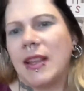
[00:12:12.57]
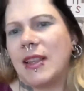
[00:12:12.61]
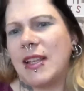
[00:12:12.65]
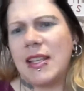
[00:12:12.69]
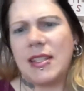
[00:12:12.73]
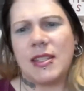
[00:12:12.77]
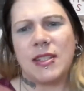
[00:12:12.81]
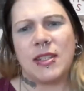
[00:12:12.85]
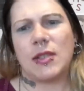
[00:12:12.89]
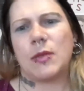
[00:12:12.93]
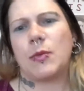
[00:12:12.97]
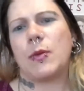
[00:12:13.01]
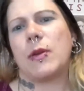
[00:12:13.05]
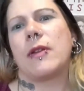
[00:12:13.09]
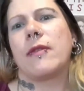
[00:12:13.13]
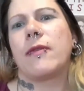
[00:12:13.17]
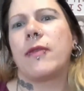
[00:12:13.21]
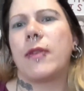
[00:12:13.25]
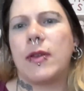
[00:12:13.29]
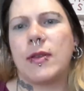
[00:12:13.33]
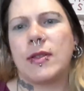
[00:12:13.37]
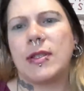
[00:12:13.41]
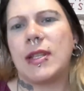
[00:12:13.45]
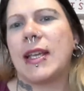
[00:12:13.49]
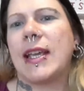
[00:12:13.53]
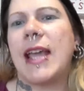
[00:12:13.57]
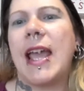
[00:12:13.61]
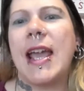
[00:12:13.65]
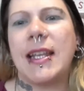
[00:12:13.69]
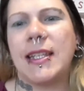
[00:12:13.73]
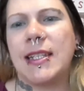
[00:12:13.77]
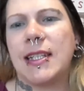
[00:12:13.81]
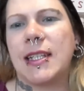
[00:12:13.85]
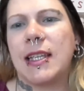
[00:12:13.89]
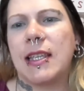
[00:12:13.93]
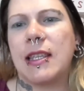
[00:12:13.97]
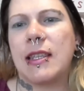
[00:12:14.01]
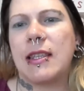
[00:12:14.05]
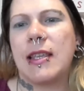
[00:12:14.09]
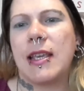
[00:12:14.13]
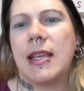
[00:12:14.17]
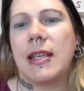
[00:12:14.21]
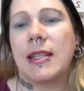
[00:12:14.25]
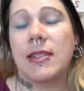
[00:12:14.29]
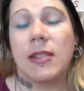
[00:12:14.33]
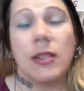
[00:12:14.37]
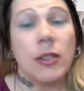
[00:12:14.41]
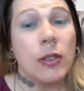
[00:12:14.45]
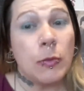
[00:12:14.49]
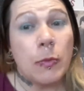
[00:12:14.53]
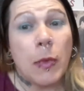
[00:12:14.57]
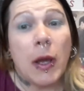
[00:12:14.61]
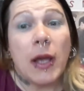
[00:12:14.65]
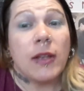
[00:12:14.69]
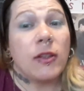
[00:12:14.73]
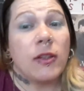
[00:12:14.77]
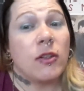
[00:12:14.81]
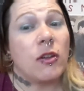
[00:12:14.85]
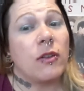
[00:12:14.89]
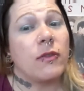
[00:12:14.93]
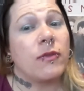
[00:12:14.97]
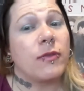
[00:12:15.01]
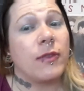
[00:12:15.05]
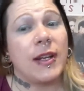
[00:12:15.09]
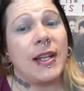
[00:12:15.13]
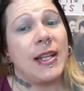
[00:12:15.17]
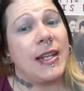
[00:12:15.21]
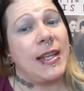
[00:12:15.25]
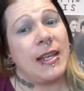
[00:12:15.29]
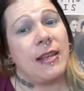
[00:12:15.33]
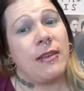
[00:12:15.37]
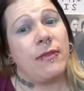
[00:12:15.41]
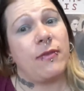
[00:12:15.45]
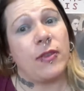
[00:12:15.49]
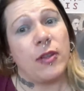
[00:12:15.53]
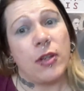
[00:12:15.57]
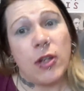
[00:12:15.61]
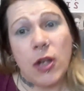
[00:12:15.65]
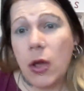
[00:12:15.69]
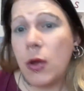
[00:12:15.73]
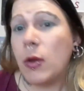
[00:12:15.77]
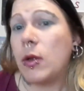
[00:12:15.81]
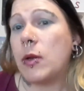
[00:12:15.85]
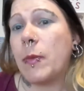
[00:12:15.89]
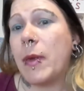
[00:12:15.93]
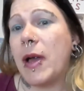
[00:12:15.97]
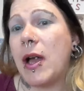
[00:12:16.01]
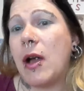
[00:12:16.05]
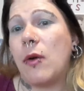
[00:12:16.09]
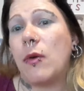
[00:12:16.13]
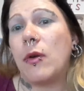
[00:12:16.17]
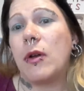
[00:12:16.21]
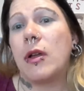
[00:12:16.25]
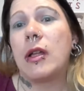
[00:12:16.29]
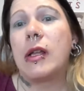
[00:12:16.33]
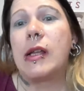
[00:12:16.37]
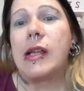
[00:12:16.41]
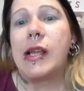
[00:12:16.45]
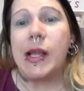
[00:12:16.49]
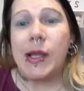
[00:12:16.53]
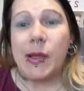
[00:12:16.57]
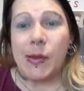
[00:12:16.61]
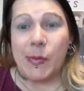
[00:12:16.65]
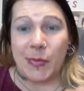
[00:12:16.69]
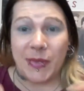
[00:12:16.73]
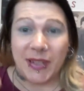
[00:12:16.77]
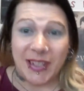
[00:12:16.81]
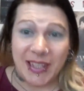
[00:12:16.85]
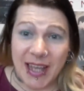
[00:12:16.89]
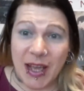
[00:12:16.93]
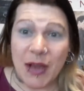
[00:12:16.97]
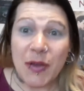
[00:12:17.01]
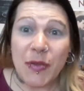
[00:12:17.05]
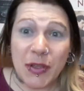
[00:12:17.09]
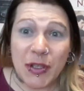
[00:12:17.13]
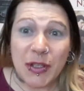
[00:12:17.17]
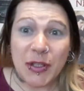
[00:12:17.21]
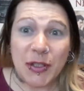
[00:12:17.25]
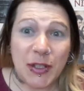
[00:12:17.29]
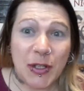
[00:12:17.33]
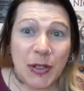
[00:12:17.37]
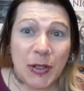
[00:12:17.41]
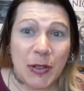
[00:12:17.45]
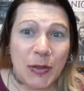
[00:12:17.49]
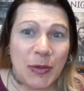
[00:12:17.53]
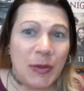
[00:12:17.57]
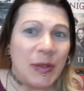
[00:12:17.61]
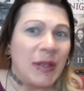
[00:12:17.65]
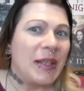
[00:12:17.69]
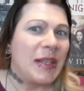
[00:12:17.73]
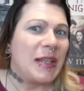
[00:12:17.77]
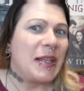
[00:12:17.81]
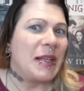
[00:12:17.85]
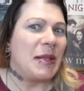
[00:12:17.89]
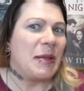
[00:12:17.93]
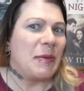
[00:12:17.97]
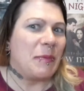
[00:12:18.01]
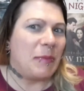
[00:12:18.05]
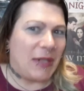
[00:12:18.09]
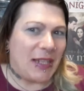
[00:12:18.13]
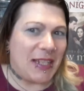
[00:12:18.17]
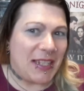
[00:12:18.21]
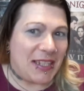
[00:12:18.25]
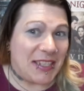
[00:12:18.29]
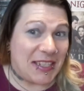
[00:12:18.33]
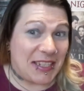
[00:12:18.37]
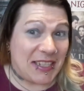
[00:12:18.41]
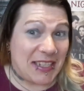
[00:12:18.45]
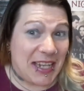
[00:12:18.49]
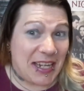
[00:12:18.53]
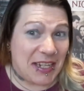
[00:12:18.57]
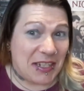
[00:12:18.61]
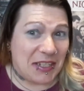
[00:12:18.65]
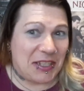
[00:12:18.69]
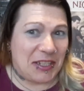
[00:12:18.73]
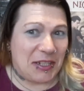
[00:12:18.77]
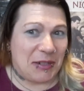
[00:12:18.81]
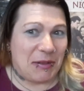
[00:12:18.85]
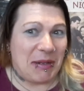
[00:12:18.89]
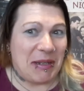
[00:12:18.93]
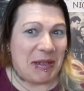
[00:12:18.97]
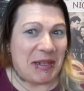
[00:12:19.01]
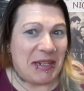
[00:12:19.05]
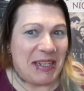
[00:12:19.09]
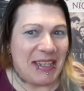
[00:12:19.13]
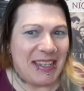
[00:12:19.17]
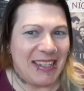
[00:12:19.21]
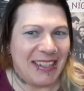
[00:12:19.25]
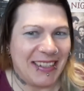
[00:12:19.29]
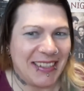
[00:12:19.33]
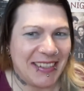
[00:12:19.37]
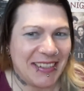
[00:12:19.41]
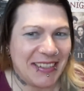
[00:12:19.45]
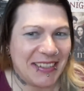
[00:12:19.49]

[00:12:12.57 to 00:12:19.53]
That's just one of those like etiquette things that you might not have really even known about. But now that you do, please just let us do it.